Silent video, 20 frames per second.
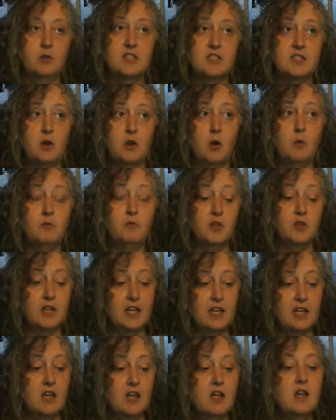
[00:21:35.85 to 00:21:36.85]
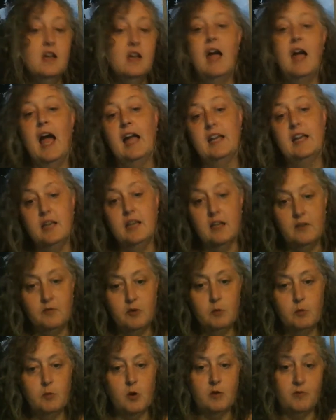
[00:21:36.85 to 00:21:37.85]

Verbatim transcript: So hopefully I can get a few more